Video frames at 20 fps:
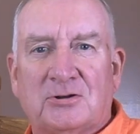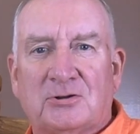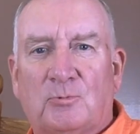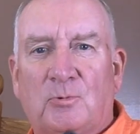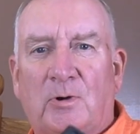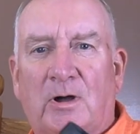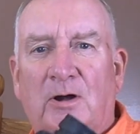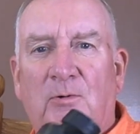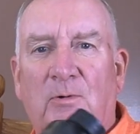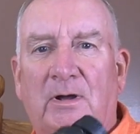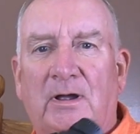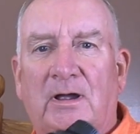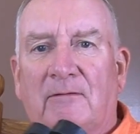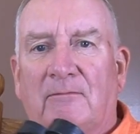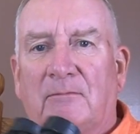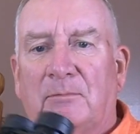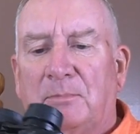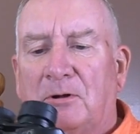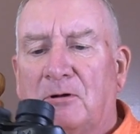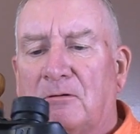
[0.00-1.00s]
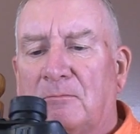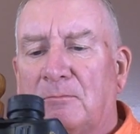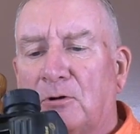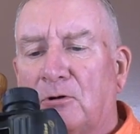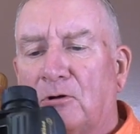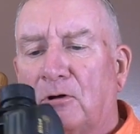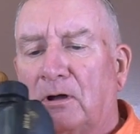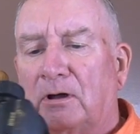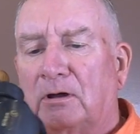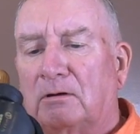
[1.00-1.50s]
So why do I have a pair of
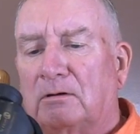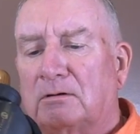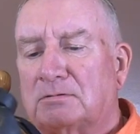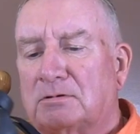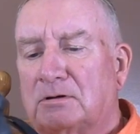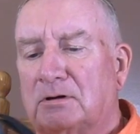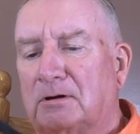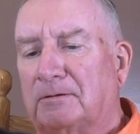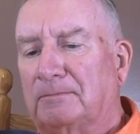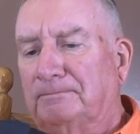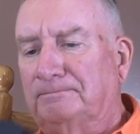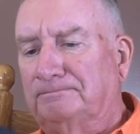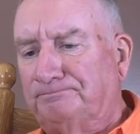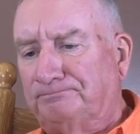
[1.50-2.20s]
binoculars here?